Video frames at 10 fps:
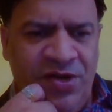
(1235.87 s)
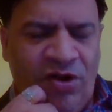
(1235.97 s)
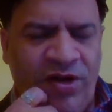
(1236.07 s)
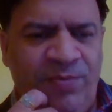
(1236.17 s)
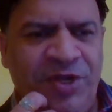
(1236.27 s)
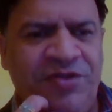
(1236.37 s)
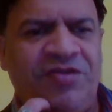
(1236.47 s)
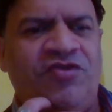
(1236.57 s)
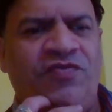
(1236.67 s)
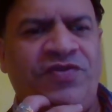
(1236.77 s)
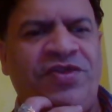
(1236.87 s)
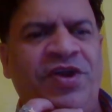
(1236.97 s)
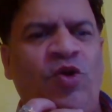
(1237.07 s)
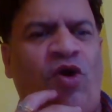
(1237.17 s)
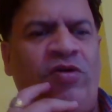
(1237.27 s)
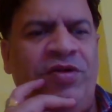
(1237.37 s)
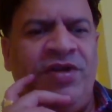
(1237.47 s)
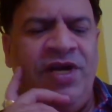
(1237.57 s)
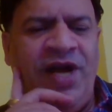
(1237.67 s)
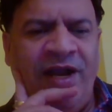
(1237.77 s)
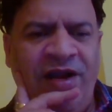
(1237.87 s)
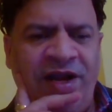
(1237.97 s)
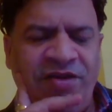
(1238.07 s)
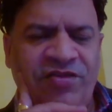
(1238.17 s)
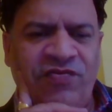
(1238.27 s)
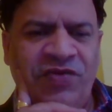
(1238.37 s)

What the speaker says: on the basis of CEDAW, the guidelines